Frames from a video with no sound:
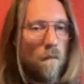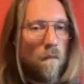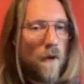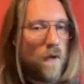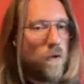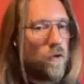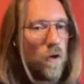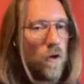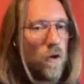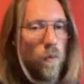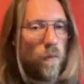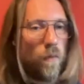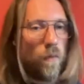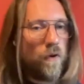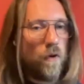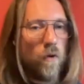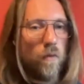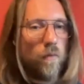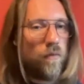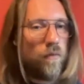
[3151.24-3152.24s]
And you go on with your
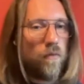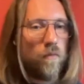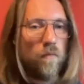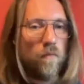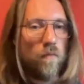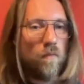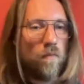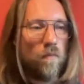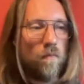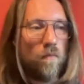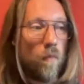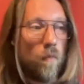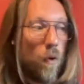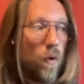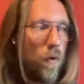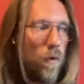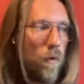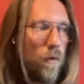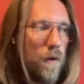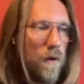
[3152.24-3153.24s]
loop.
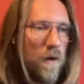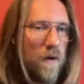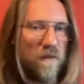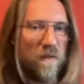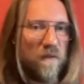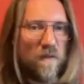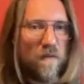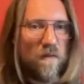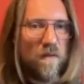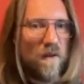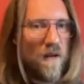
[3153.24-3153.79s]
Or not,